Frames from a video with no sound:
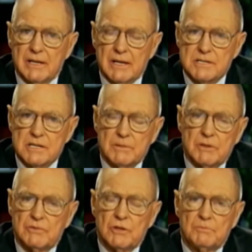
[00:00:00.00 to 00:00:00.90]
Now,
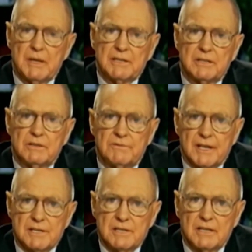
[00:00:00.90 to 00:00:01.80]
some of you have been
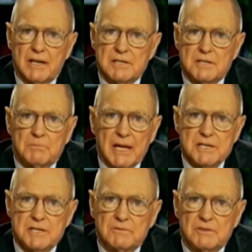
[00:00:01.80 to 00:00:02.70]
convinced that it's a
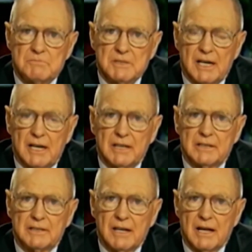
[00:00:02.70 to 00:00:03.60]
blessing from
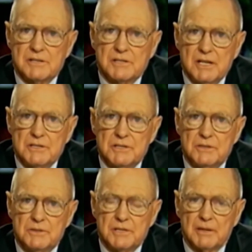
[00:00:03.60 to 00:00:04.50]
God and God's
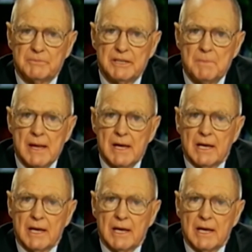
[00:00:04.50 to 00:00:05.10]
teaching you something,